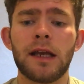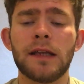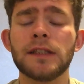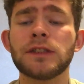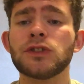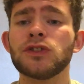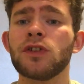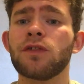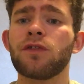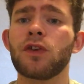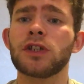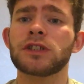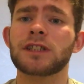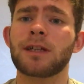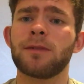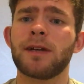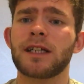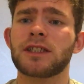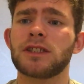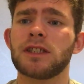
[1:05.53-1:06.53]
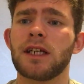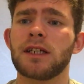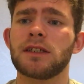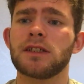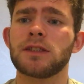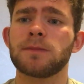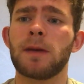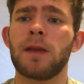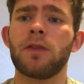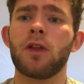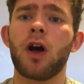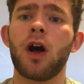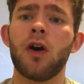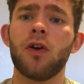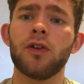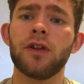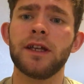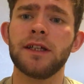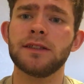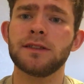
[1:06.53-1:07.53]
And this was the first time I actually got to spend the
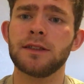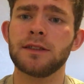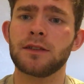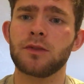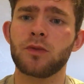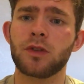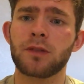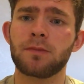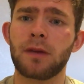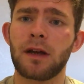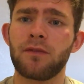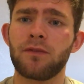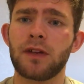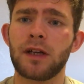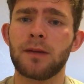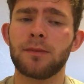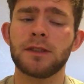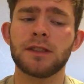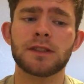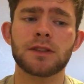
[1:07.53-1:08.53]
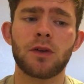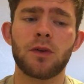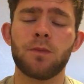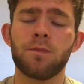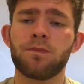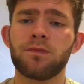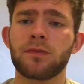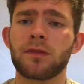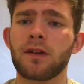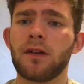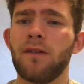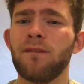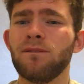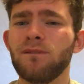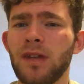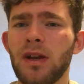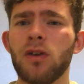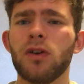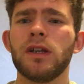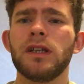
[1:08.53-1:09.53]
holiday season with my family. So
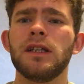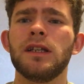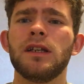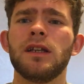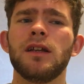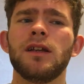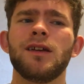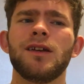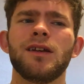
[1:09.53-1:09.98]
very,